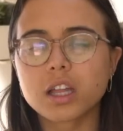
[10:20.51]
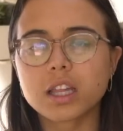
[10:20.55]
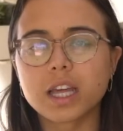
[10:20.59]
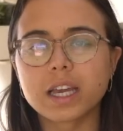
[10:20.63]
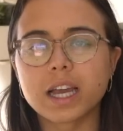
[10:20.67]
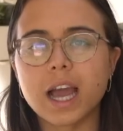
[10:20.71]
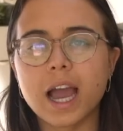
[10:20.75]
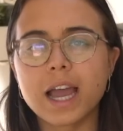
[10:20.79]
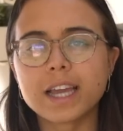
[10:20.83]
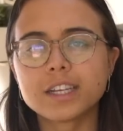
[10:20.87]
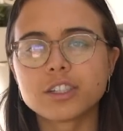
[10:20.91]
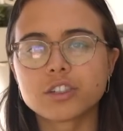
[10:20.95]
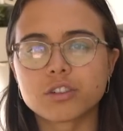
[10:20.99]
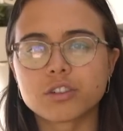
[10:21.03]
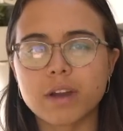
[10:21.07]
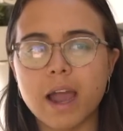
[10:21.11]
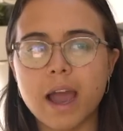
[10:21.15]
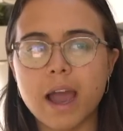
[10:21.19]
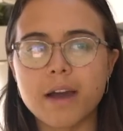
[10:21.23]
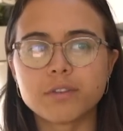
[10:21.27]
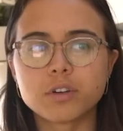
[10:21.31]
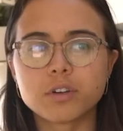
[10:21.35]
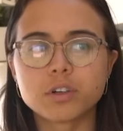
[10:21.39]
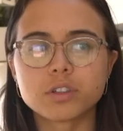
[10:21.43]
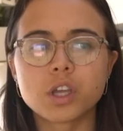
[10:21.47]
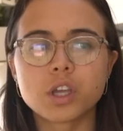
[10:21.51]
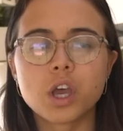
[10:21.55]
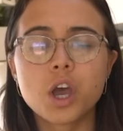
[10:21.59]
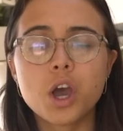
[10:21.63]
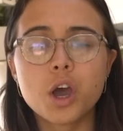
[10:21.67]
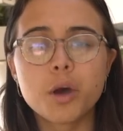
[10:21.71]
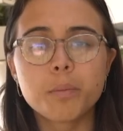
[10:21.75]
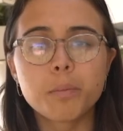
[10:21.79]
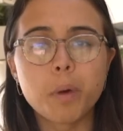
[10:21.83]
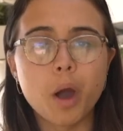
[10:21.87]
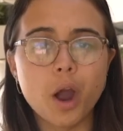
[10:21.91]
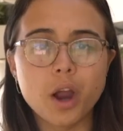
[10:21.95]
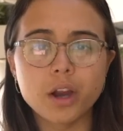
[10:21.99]
Like I traveled
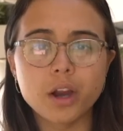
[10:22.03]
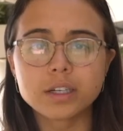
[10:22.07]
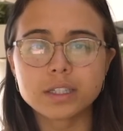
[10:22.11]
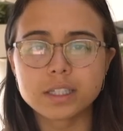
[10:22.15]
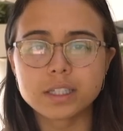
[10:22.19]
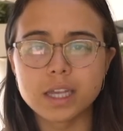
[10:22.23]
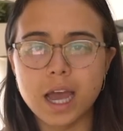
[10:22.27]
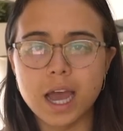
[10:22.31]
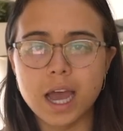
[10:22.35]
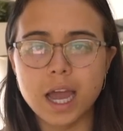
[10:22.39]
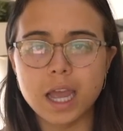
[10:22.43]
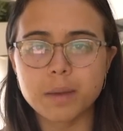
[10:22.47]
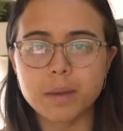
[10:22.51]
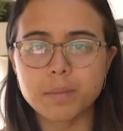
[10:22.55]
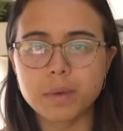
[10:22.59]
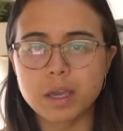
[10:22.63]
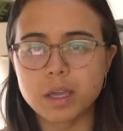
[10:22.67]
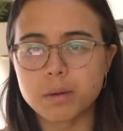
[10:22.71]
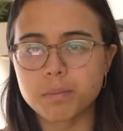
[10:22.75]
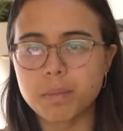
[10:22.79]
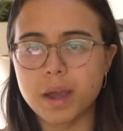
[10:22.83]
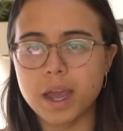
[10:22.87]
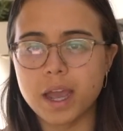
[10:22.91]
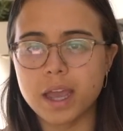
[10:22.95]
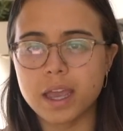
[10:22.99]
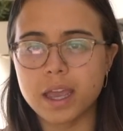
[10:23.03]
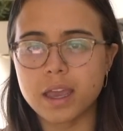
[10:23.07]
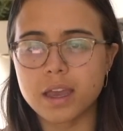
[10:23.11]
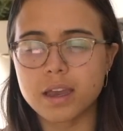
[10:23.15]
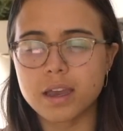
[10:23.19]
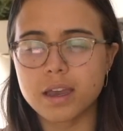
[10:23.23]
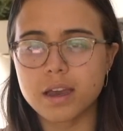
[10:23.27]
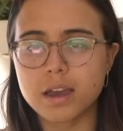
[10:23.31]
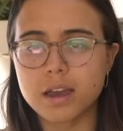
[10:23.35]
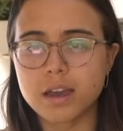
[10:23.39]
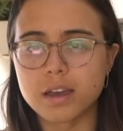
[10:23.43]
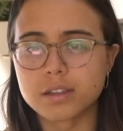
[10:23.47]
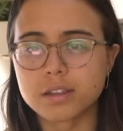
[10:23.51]
part-time in my
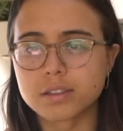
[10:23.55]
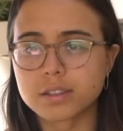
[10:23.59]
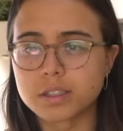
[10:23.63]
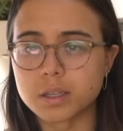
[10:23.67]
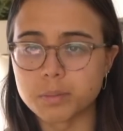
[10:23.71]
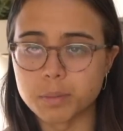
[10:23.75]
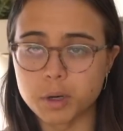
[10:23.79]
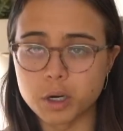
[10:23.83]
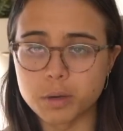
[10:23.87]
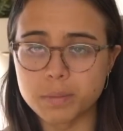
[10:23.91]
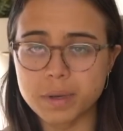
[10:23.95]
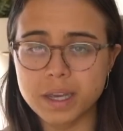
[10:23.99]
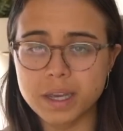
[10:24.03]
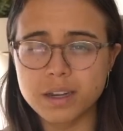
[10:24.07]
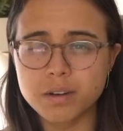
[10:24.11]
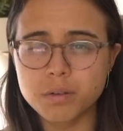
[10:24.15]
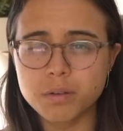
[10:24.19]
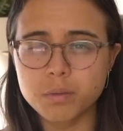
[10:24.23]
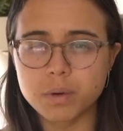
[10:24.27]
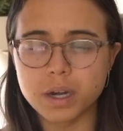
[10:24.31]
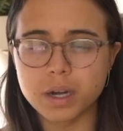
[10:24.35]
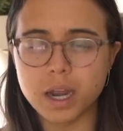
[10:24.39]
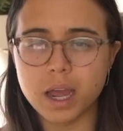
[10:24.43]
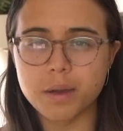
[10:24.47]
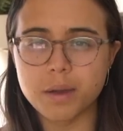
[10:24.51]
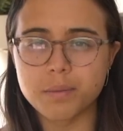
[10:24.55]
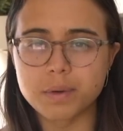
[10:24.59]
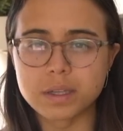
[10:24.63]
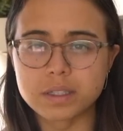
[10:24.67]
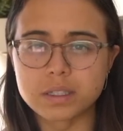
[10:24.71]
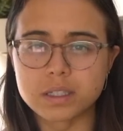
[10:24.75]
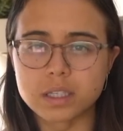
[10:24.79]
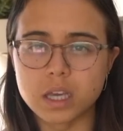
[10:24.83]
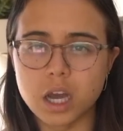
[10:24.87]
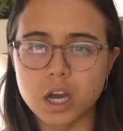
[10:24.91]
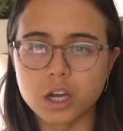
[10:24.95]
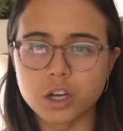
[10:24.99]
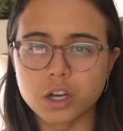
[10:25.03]
Suburban when I
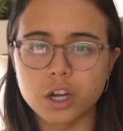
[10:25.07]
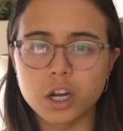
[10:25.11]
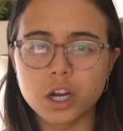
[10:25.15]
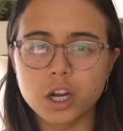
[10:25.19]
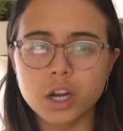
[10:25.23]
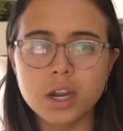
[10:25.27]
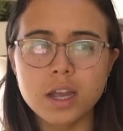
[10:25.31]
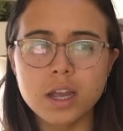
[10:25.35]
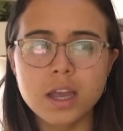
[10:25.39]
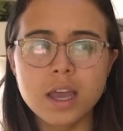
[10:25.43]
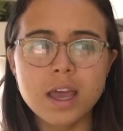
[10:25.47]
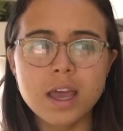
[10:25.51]
was younger,